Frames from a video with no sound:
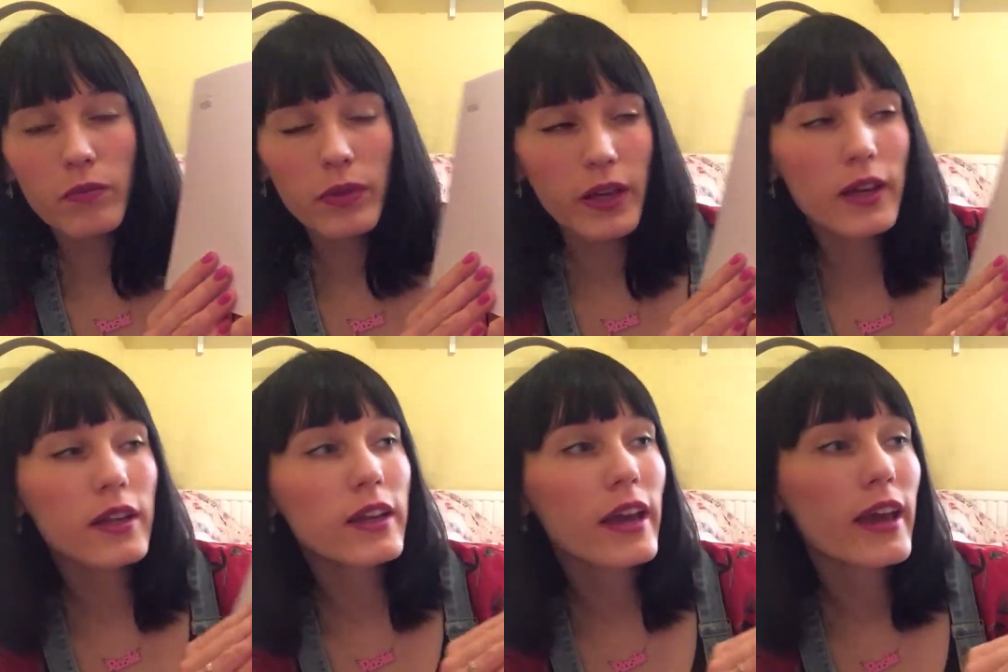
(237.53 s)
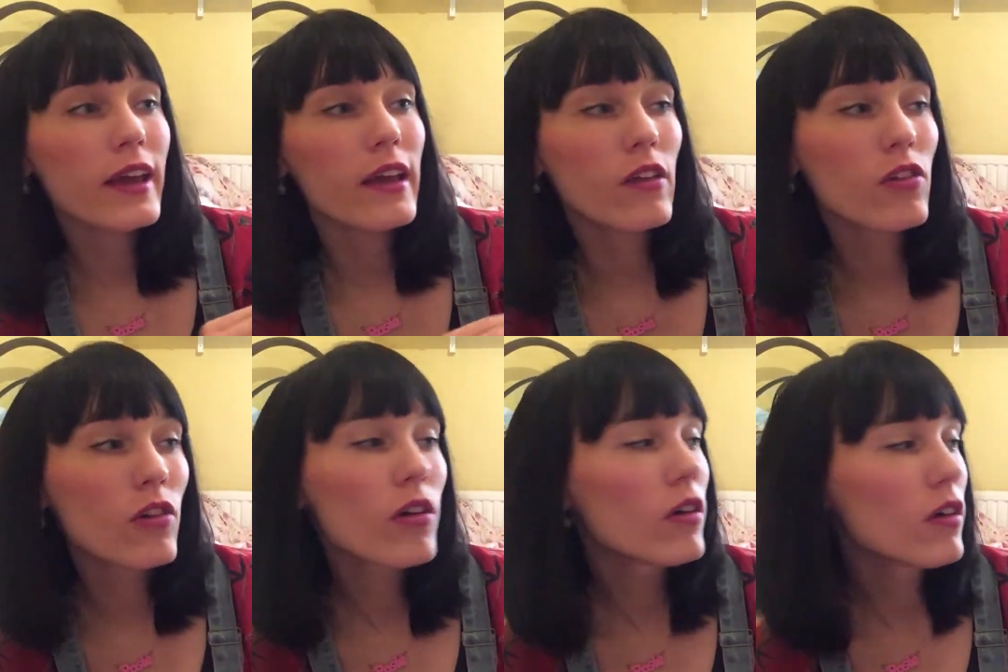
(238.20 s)
being in a
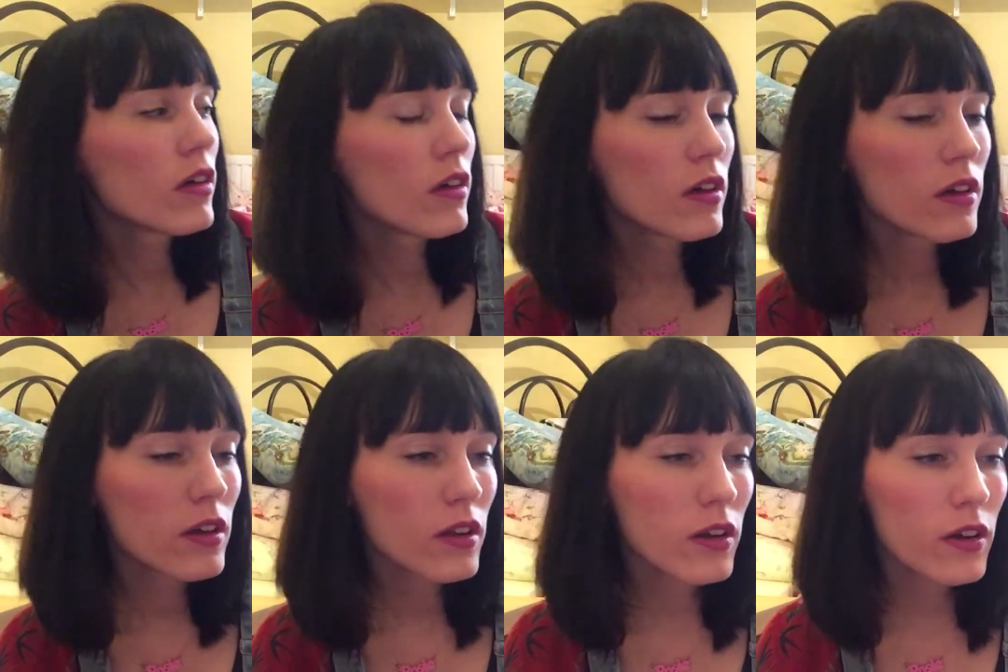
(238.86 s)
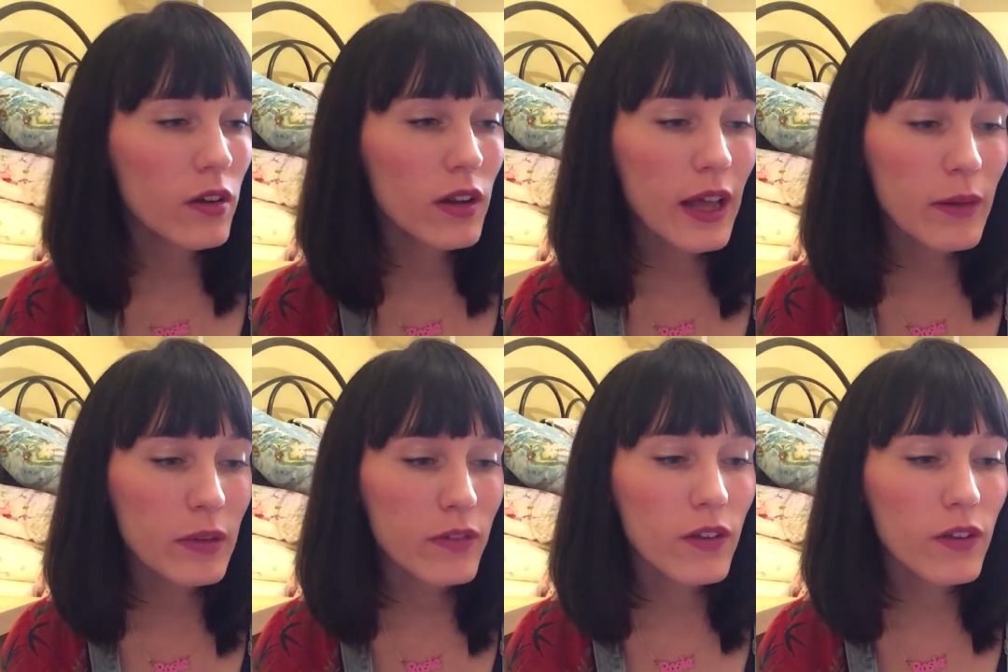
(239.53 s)
cage. You know, let me